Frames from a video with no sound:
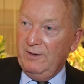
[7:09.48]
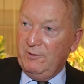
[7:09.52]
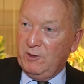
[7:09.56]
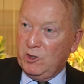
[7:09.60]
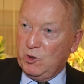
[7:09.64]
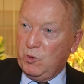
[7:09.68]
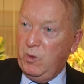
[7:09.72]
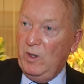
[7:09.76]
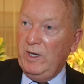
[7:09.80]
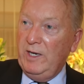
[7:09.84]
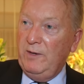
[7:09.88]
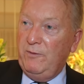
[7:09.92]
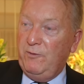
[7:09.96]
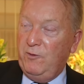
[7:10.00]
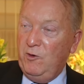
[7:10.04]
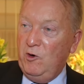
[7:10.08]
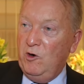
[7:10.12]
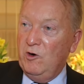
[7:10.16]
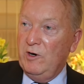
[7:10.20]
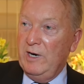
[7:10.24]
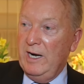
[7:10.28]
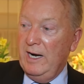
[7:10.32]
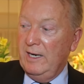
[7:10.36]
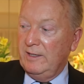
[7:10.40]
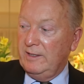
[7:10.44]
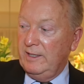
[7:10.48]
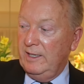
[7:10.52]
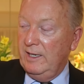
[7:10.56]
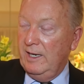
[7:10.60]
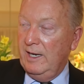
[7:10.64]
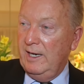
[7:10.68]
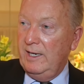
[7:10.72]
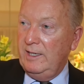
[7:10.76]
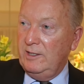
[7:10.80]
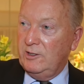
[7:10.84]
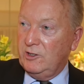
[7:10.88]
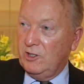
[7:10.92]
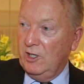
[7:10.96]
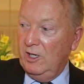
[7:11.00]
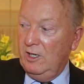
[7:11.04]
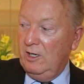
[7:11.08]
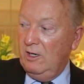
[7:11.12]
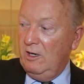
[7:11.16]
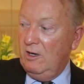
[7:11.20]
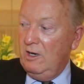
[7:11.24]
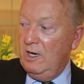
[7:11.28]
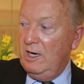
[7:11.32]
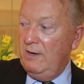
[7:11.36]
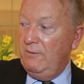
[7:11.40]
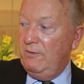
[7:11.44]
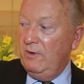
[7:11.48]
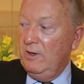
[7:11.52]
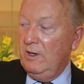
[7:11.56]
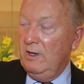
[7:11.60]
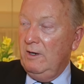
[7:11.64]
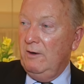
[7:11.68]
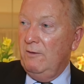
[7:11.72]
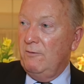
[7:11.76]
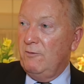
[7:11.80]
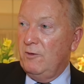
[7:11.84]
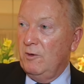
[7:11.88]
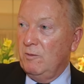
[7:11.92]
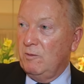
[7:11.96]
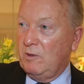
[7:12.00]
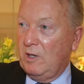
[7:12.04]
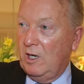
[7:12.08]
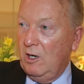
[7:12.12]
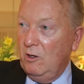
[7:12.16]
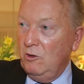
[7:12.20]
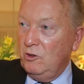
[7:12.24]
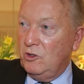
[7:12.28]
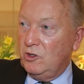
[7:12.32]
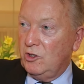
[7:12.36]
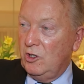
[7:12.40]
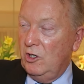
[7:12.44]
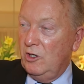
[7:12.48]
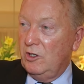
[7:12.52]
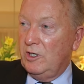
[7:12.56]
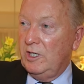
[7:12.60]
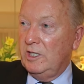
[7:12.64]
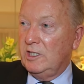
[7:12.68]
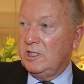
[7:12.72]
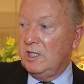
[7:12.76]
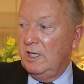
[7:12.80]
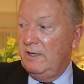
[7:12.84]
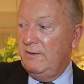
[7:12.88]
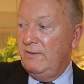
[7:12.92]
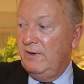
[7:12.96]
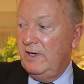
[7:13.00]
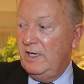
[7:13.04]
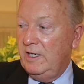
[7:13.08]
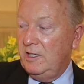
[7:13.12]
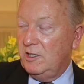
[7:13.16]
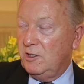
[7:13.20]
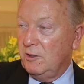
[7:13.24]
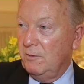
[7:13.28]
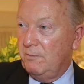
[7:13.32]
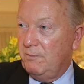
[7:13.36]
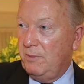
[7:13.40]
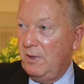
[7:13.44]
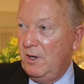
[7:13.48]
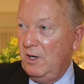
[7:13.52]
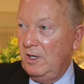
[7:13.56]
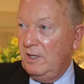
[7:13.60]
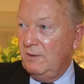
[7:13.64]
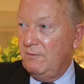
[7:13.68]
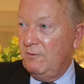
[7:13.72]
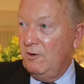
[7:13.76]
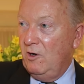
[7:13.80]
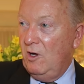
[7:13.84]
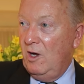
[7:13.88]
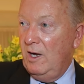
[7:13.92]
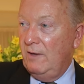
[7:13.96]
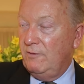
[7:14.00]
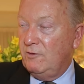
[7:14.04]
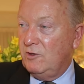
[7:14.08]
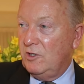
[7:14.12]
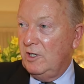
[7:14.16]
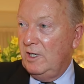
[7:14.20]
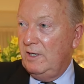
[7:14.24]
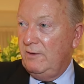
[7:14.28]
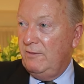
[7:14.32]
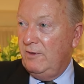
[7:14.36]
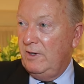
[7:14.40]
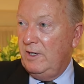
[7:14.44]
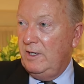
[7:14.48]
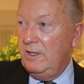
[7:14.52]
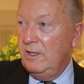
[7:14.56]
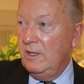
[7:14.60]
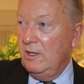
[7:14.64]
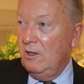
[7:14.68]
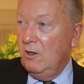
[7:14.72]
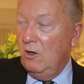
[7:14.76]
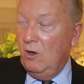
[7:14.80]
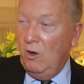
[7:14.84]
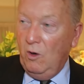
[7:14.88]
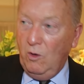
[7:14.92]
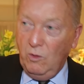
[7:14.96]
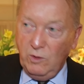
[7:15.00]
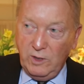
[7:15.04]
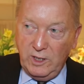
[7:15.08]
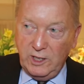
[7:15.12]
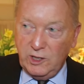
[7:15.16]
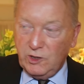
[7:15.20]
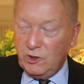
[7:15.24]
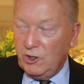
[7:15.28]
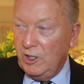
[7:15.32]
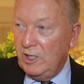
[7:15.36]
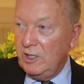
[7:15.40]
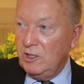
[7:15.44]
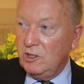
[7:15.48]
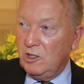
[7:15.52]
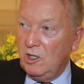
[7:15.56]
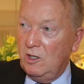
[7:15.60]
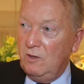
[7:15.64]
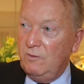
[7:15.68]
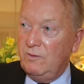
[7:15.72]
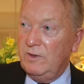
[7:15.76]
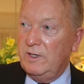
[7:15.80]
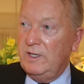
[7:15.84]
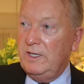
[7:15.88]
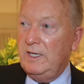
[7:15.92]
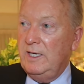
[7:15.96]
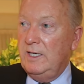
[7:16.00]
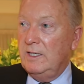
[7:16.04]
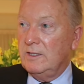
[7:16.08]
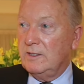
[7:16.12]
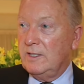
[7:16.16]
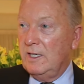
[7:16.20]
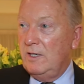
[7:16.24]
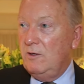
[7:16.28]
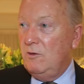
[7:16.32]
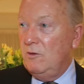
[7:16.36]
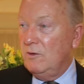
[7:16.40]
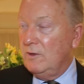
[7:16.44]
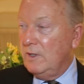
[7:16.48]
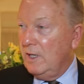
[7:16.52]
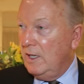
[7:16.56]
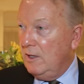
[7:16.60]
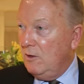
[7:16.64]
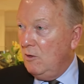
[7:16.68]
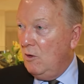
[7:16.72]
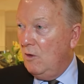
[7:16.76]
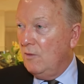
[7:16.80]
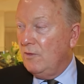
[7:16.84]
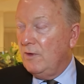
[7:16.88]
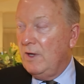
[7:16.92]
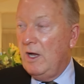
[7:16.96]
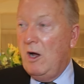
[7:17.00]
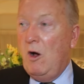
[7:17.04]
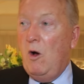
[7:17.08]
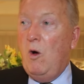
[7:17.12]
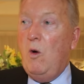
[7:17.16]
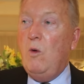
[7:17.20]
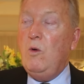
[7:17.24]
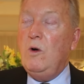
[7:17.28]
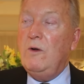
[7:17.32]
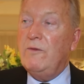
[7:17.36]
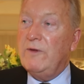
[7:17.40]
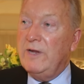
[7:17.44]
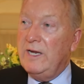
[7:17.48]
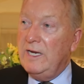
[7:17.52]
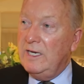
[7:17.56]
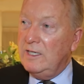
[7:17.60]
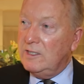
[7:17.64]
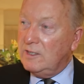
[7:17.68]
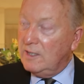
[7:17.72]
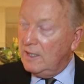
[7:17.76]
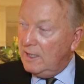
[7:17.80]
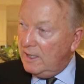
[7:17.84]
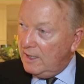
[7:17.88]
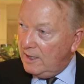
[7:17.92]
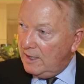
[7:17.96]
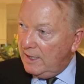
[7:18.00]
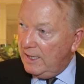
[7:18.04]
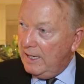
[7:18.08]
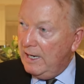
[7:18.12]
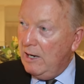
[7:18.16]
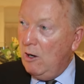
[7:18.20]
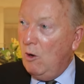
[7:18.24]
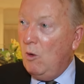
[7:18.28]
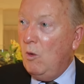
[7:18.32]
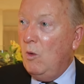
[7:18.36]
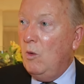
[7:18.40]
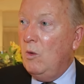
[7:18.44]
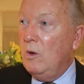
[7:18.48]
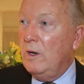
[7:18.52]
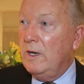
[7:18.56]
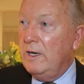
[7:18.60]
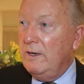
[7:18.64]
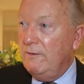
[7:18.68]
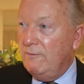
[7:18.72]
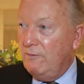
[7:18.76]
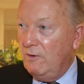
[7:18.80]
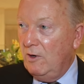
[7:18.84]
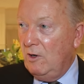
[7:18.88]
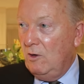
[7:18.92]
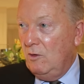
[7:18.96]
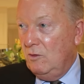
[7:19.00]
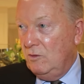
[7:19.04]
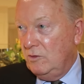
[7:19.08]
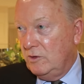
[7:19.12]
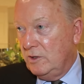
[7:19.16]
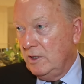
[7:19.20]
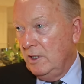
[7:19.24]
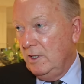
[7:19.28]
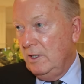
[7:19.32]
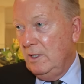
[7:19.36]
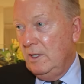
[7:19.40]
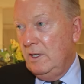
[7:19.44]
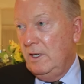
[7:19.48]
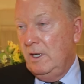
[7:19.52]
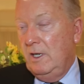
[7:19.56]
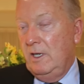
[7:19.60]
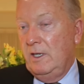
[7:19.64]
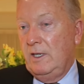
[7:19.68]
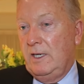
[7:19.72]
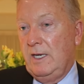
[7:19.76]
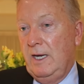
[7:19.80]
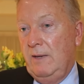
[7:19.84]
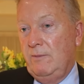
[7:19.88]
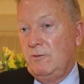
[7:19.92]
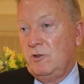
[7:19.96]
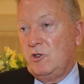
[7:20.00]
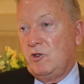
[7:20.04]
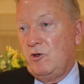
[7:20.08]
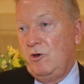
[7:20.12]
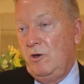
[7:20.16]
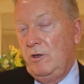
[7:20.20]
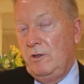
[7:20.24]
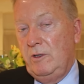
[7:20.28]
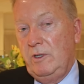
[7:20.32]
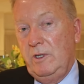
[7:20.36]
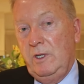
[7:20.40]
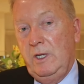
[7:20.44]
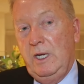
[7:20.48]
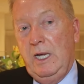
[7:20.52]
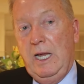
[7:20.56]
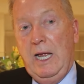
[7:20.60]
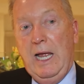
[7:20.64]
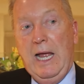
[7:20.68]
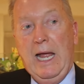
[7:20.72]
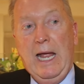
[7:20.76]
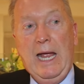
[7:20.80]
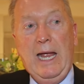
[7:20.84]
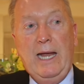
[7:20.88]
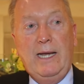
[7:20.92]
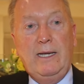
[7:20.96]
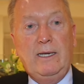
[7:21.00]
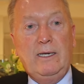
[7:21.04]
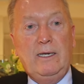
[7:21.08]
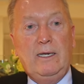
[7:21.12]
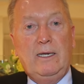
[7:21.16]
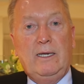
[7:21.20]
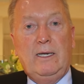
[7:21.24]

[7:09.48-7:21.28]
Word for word: twenty-four hour delay to live, from closed circuit T V to live T V. All these things over the years, they they all of it is it all evolves and comes through. And